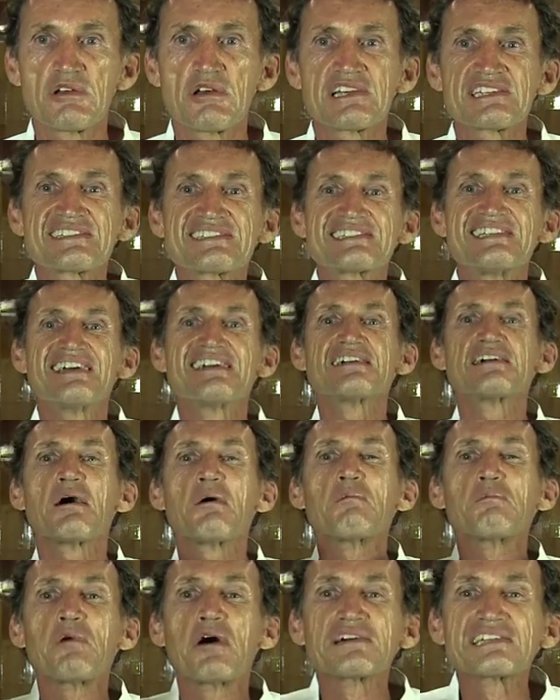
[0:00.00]
Think
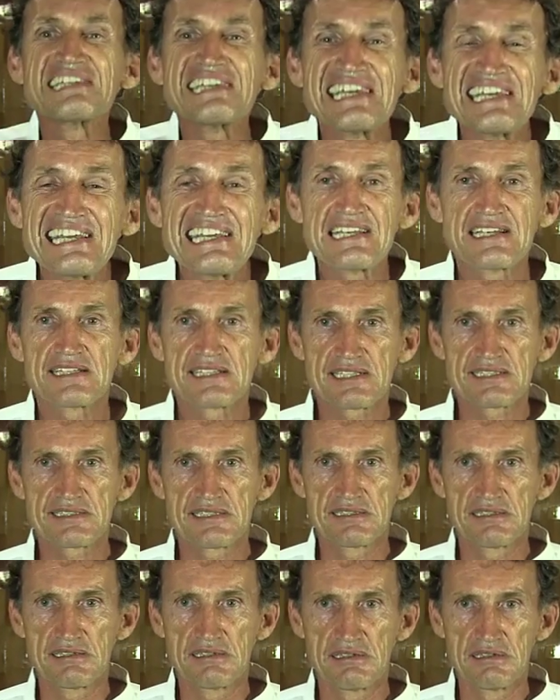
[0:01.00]
what
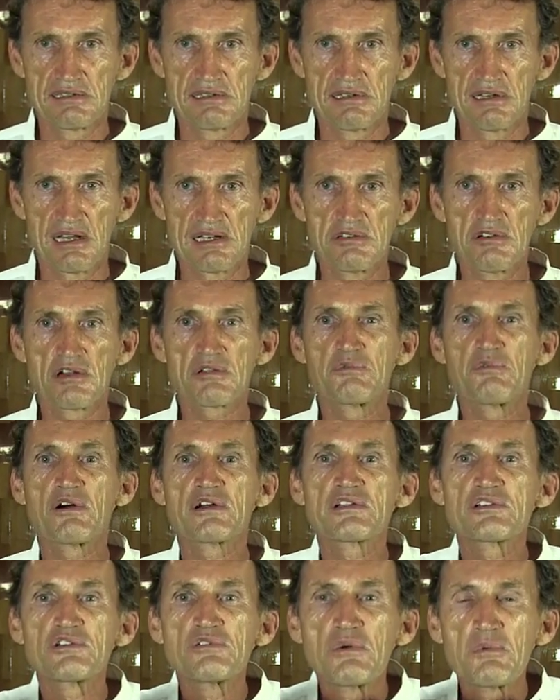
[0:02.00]
is and not
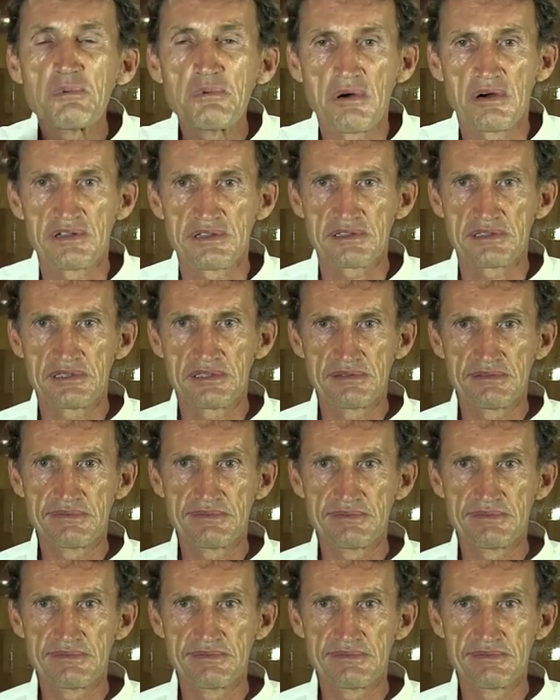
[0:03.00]
what you want.